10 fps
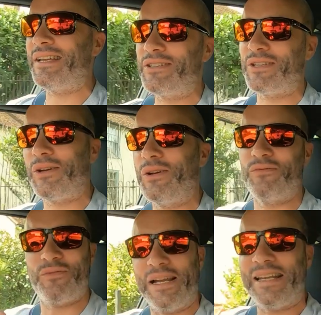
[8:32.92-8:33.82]
because you
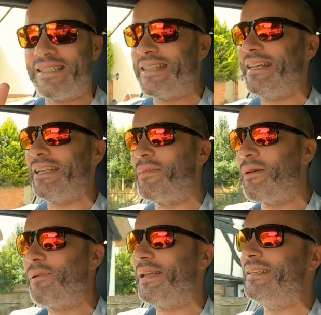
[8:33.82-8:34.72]
couldn't really see them.
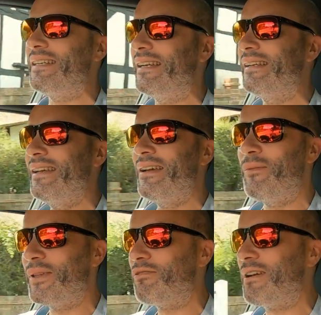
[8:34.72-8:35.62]
They blended in
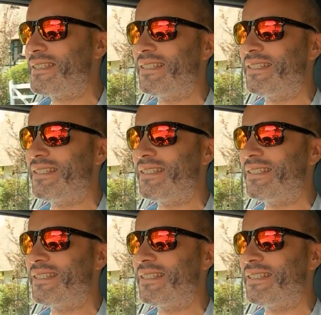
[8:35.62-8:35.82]
with the rest